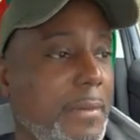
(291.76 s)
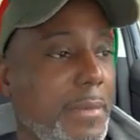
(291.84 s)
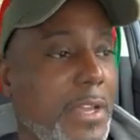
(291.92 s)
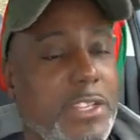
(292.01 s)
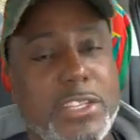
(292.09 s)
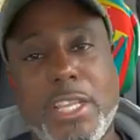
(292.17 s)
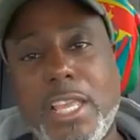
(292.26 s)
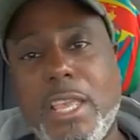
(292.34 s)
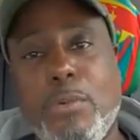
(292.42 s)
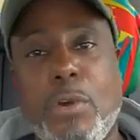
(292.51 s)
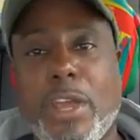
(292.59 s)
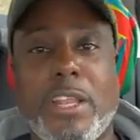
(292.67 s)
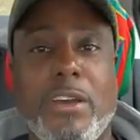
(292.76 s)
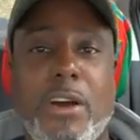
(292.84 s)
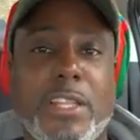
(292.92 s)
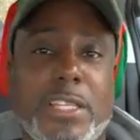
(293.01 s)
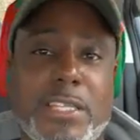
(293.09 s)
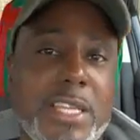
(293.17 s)
Because he wanted
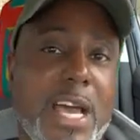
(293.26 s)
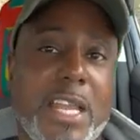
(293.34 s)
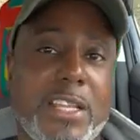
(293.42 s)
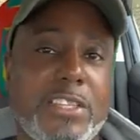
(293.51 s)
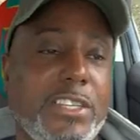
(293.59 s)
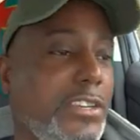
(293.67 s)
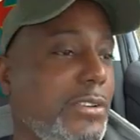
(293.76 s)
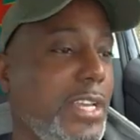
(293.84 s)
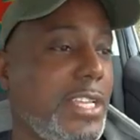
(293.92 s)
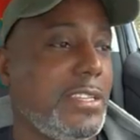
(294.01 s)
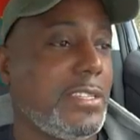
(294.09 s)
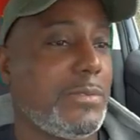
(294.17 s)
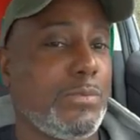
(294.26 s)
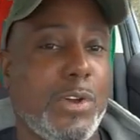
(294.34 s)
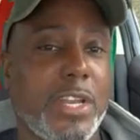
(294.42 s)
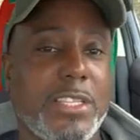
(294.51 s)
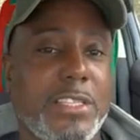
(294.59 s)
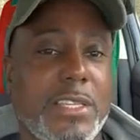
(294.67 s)
all this knowledge, he just
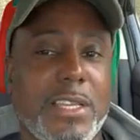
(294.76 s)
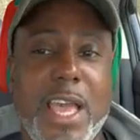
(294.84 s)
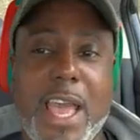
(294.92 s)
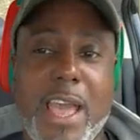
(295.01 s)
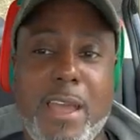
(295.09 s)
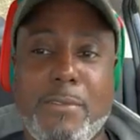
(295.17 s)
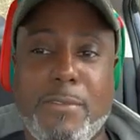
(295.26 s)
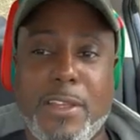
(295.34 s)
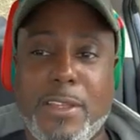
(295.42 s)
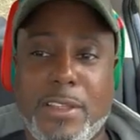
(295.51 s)
wanted to have